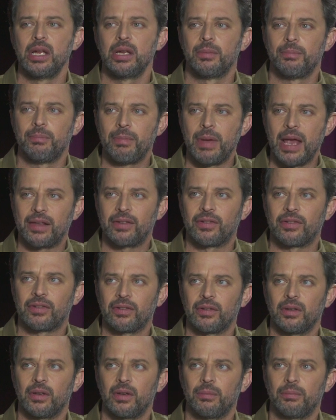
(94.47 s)
makes
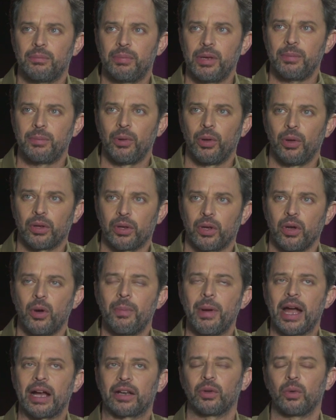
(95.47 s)
people go
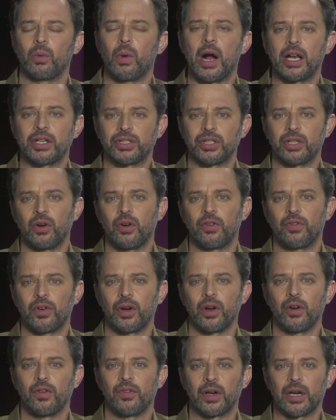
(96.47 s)
back to watch it over
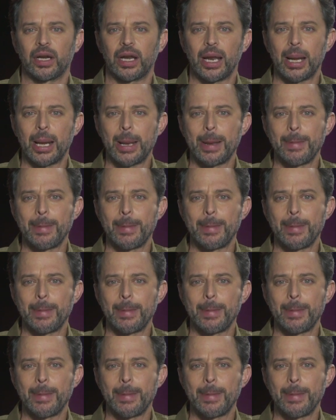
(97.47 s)
and over again.